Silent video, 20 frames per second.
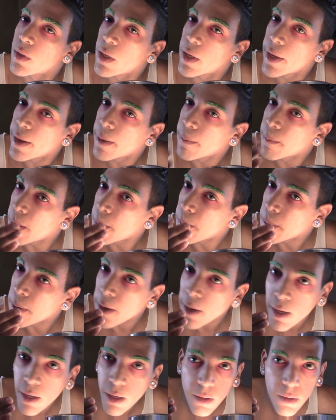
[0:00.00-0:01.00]
and my
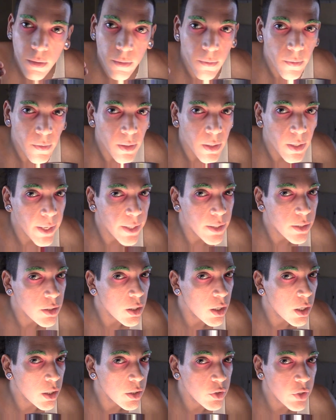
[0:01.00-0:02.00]
pink, nice
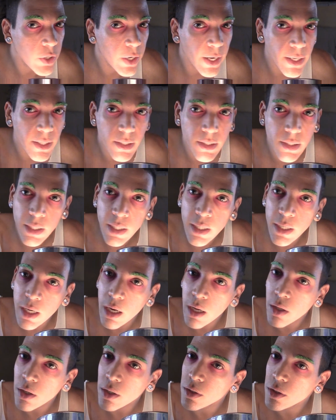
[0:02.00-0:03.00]
contrasting
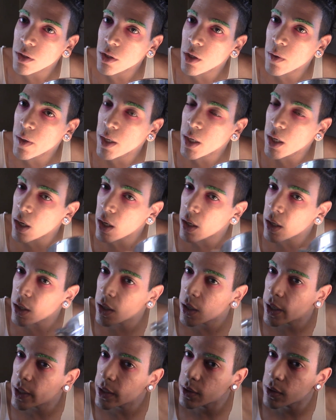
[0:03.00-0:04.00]
colors going on, a
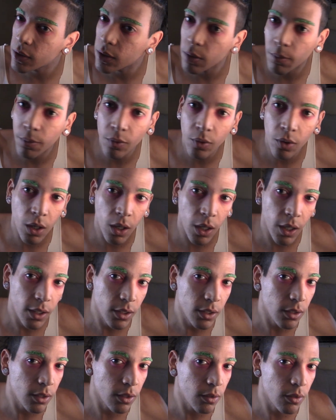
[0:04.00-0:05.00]
nice little
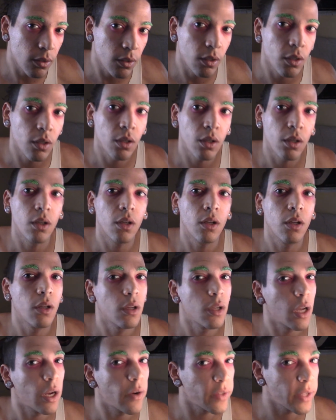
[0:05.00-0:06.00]
bronze.
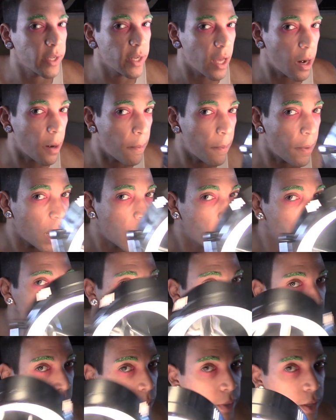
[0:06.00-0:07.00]
Everything kind of pops a
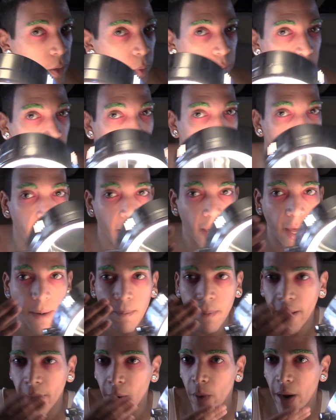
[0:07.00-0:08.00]
little bit. We have to add
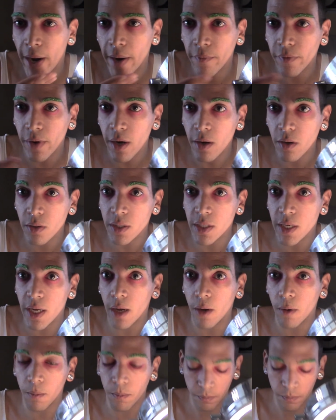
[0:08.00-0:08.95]
my white freckles now.